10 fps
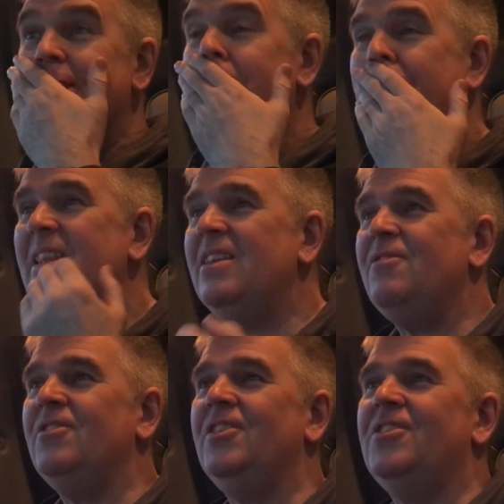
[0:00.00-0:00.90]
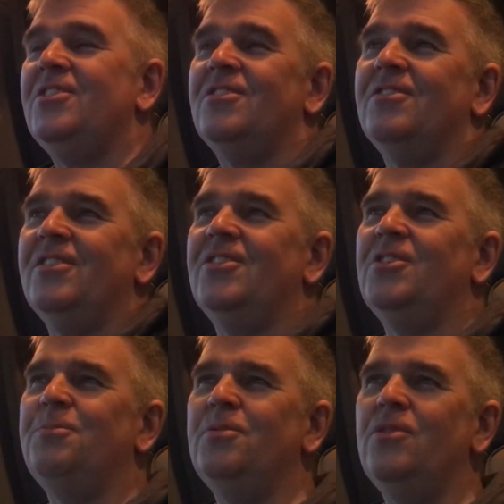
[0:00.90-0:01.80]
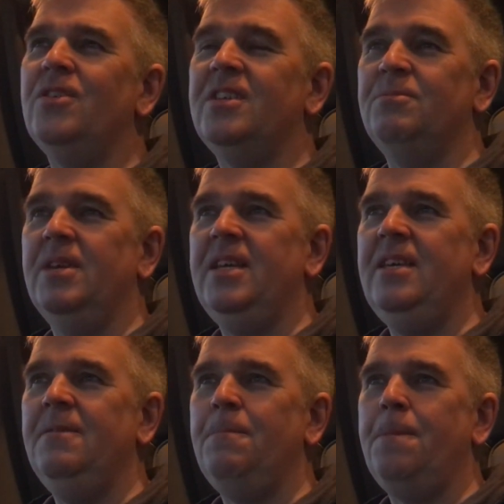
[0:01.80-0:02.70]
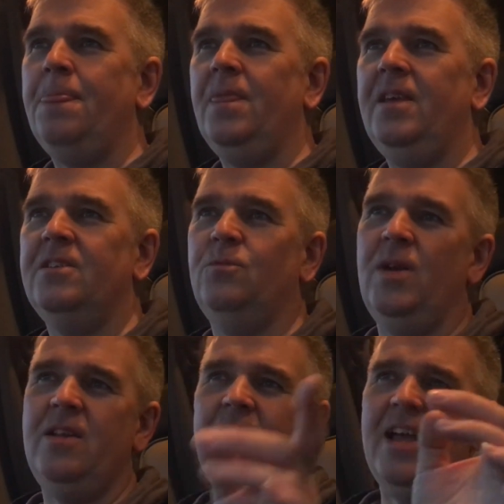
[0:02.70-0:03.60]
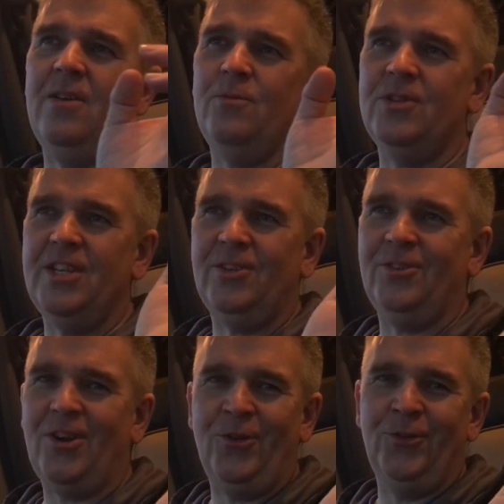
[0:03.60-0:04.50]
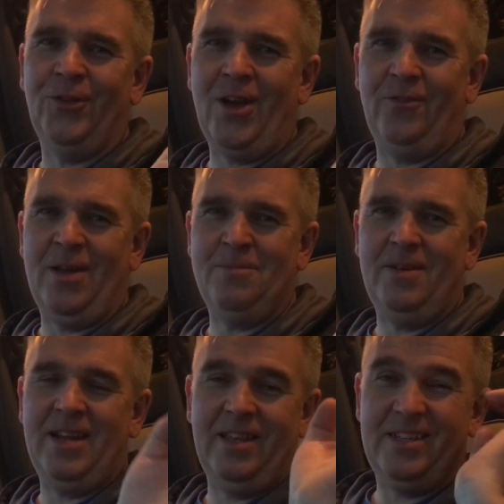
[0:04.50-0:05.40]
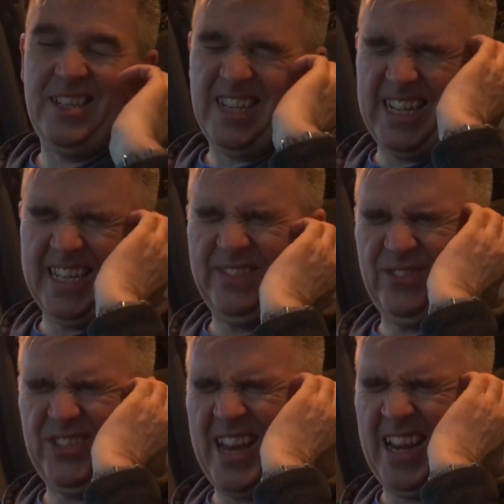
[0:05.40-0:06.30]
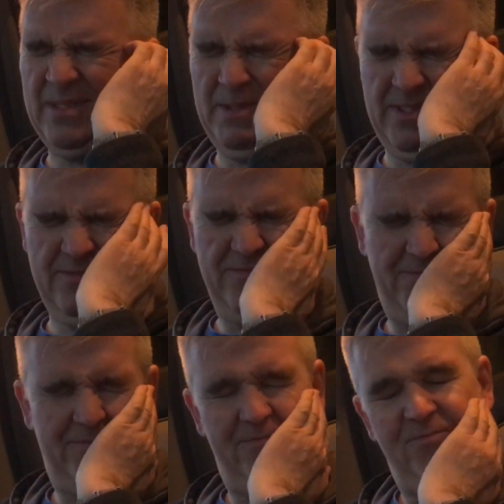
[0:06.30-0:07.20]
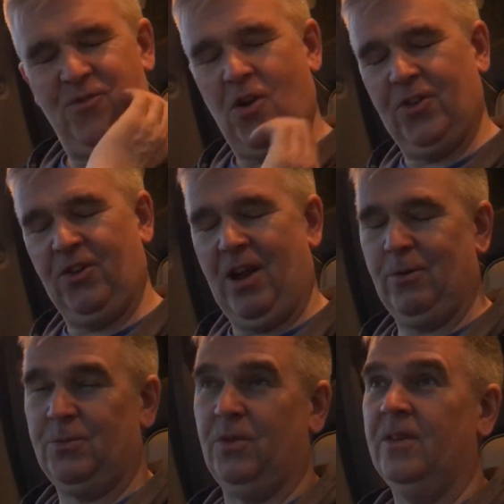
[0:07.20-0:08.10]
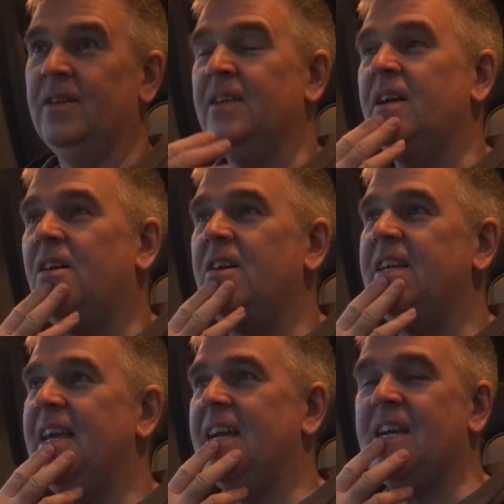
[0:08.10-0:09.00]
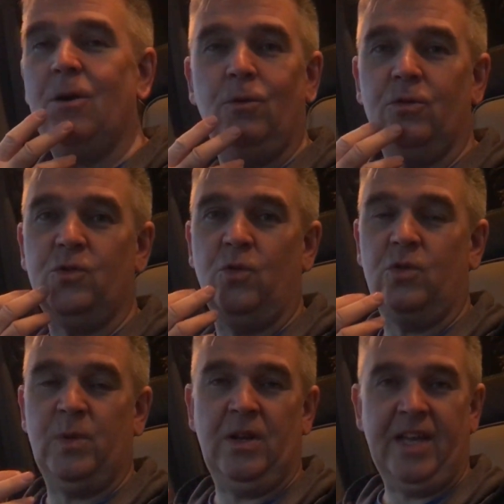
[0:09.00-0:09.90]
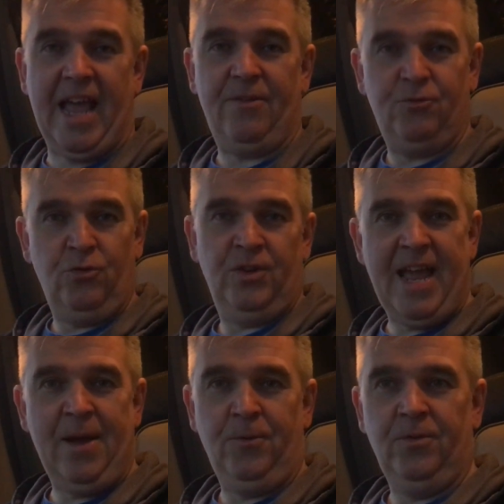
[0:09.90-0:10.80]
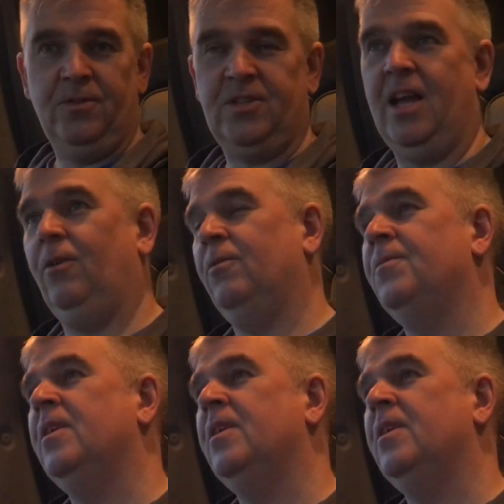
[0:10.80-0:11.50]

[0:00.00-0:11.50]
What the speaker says: the bit that surprised me is when I was ill on November. Now this is going to sound a bit rather gross, but I get cold sores when I get run down. So